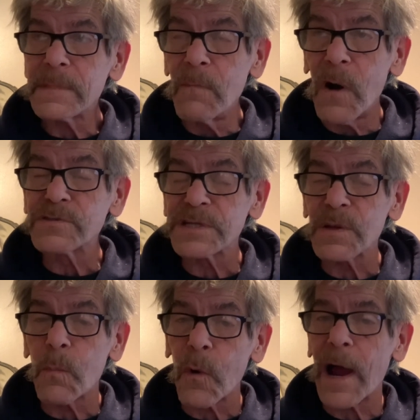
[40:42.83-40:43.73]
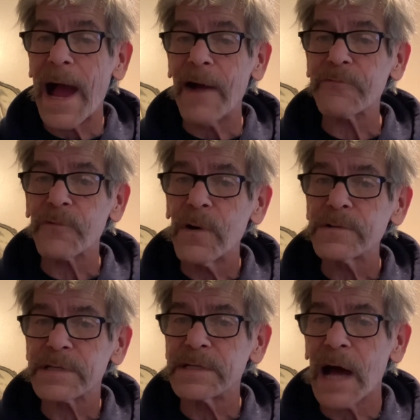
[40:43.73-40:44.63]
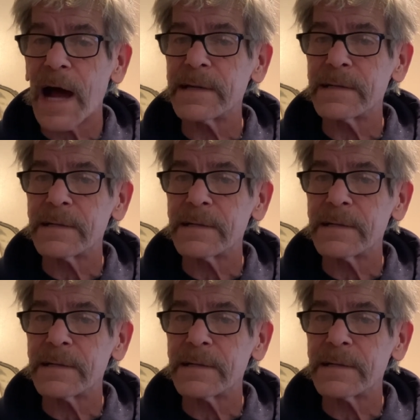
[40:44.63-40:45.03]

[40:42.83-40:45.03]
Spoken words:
Most of them wore afros and not